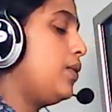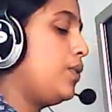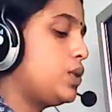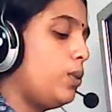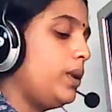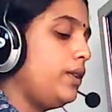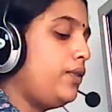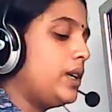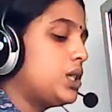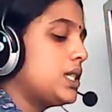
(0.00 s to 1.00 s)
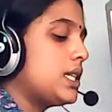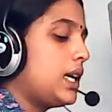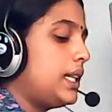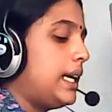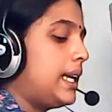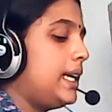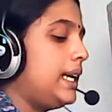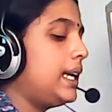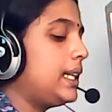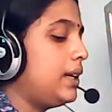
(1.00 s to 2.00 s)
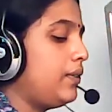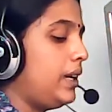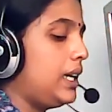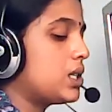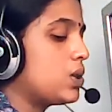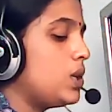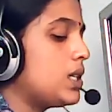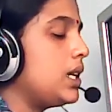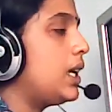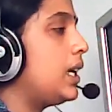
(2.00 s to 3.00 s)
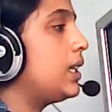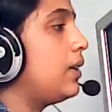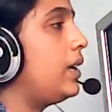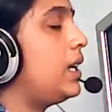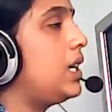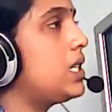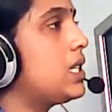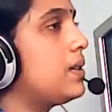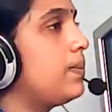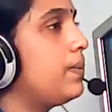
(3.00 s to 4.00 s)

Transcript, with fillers: So many functions are there. Hear the witness. Who is hearing the witness?